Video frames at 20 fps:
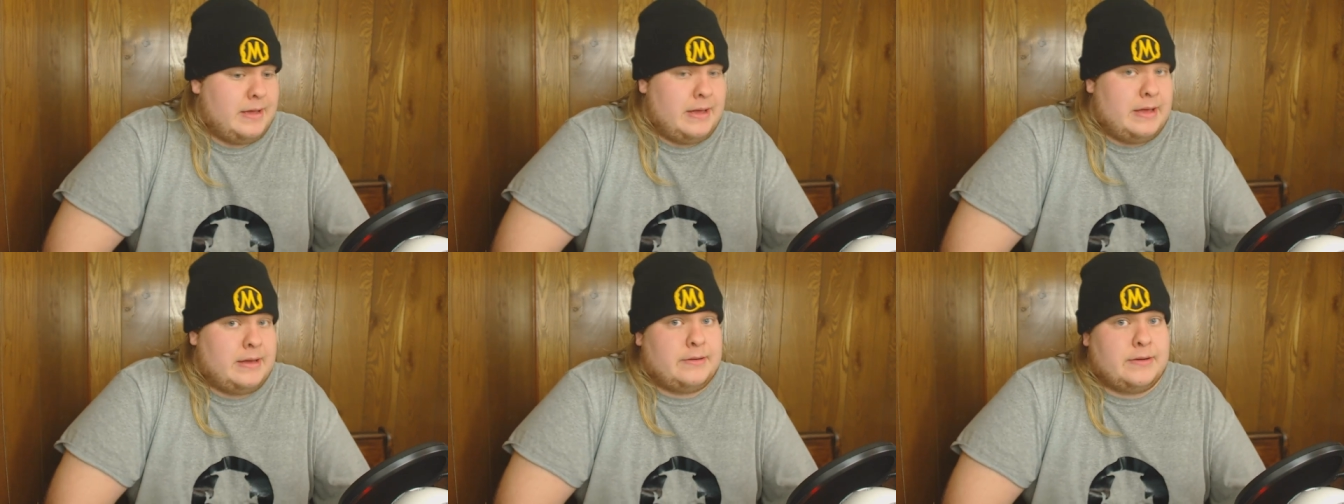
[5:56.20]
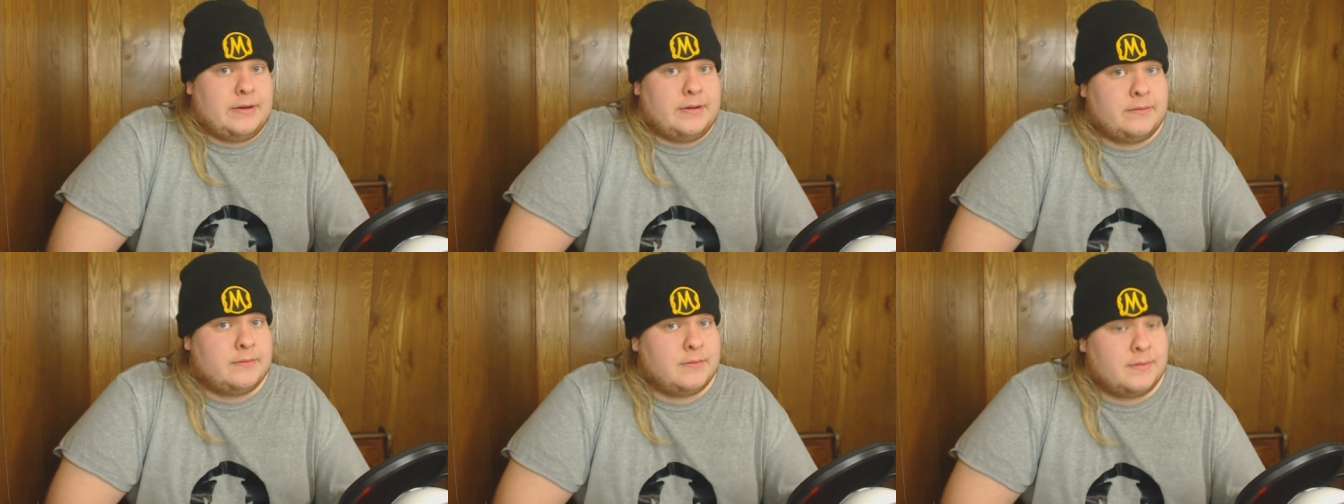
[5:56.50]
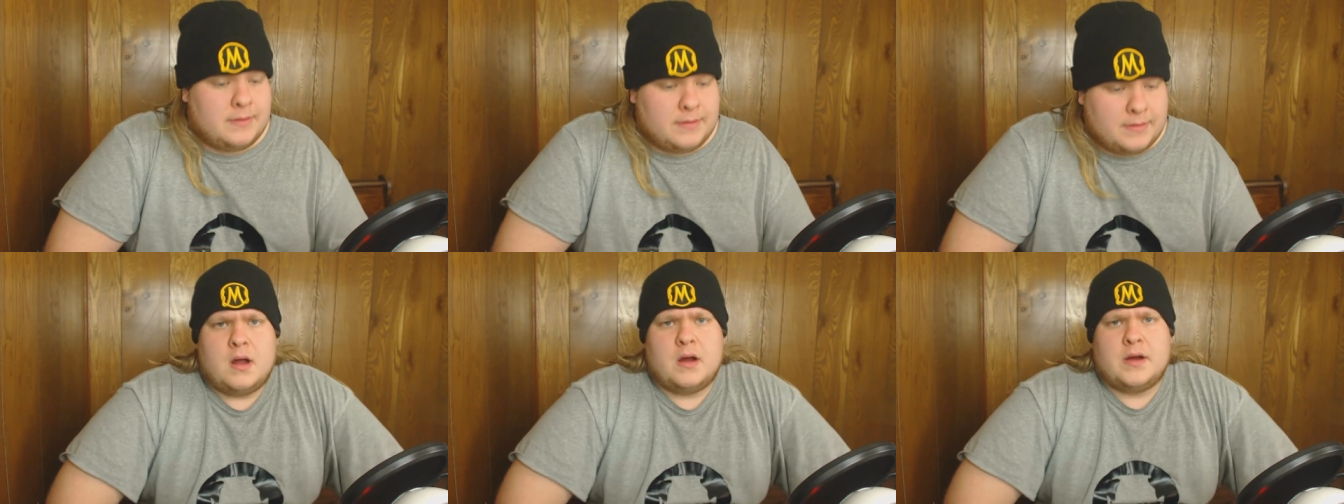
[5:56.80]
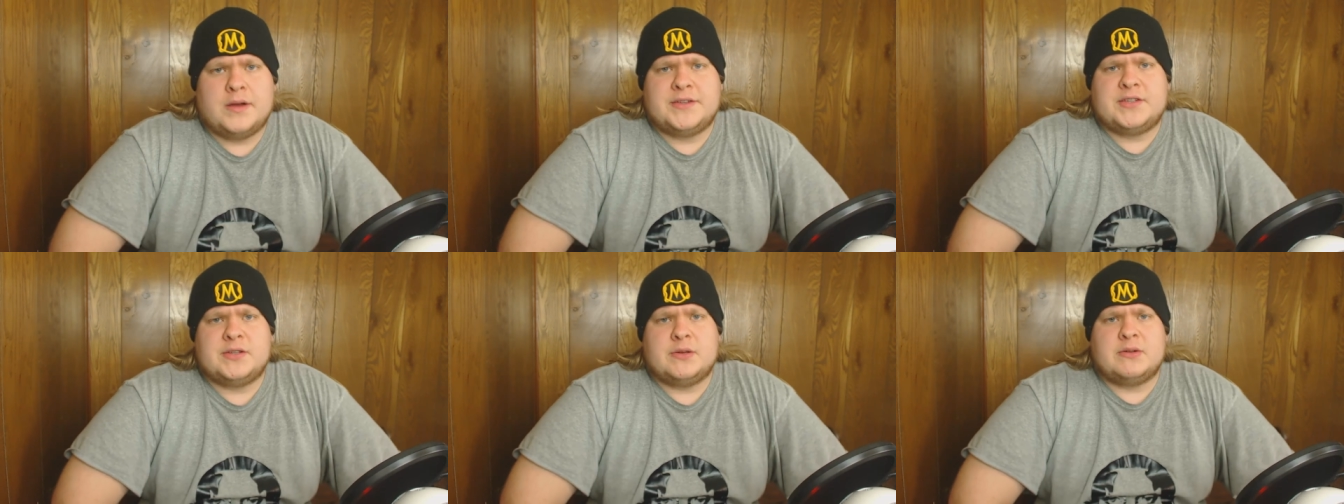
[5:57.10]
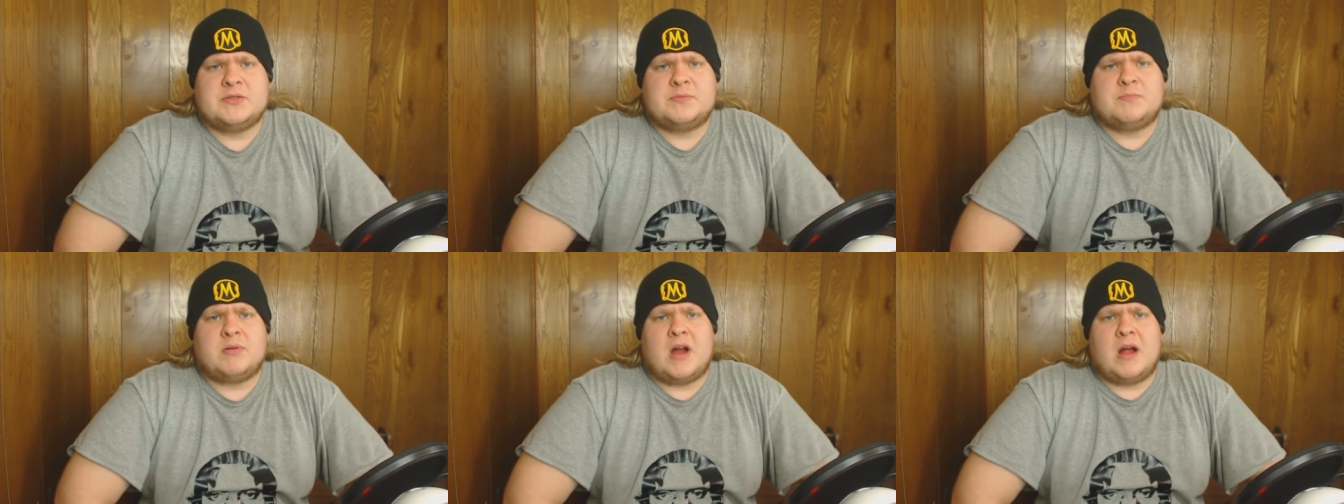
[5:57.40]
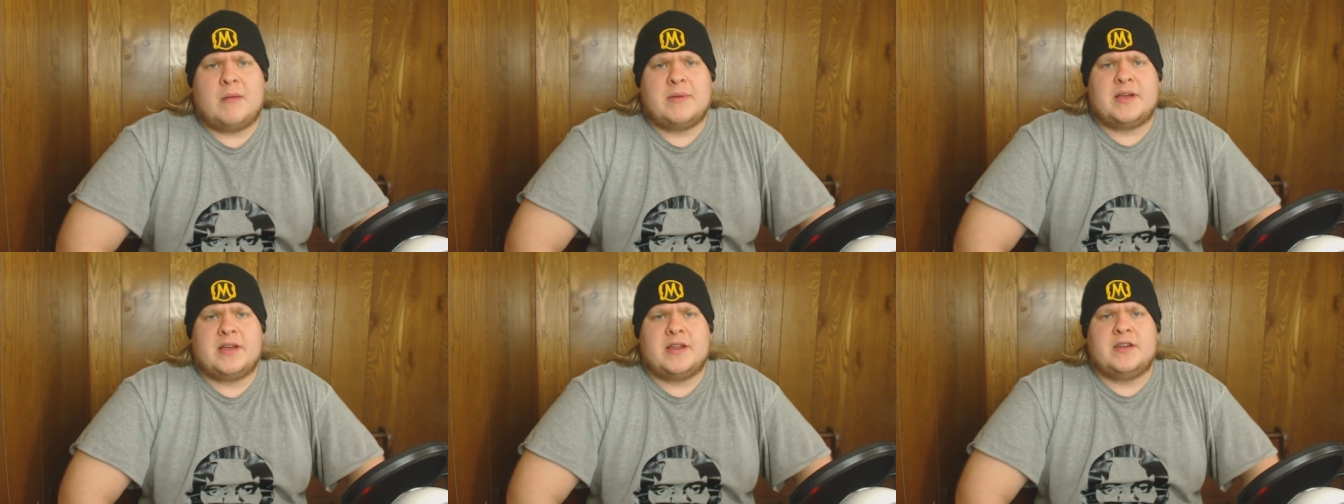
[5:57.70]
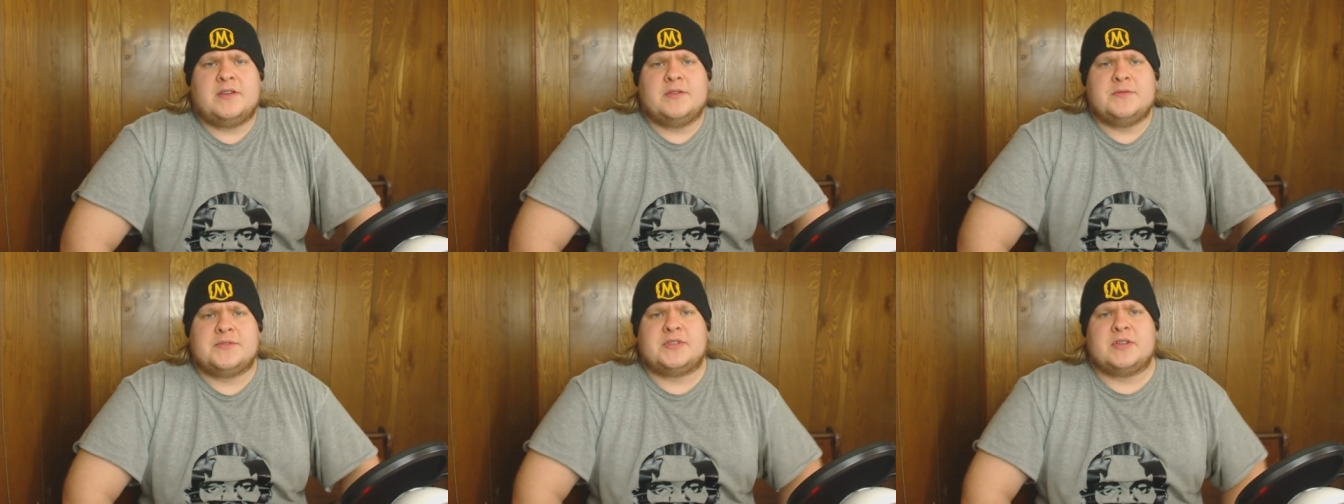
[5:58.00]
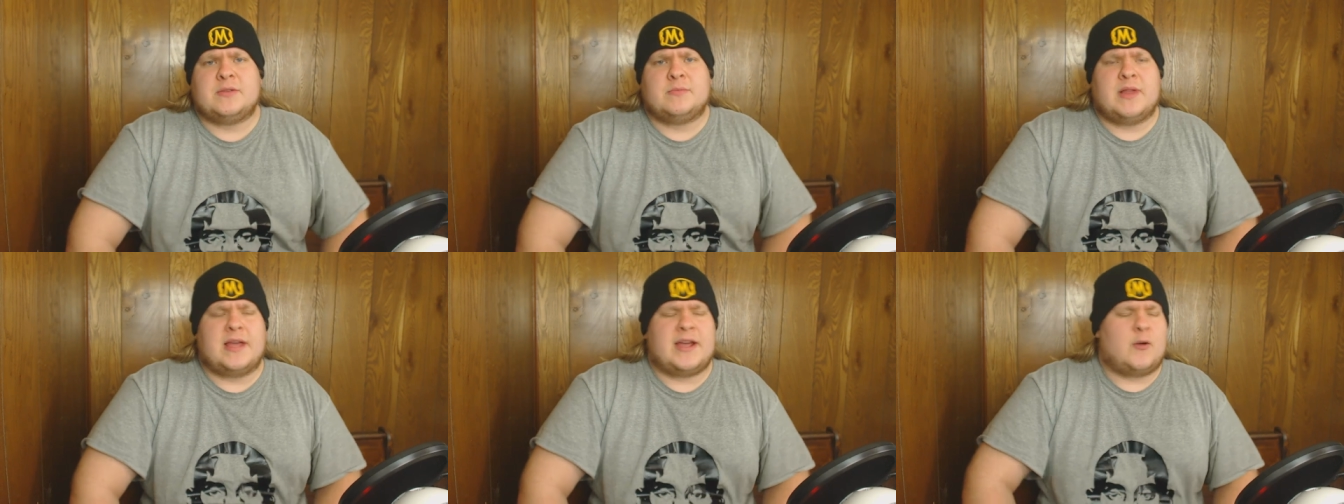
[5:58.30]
I don't know. Alright, so I was probably going to do some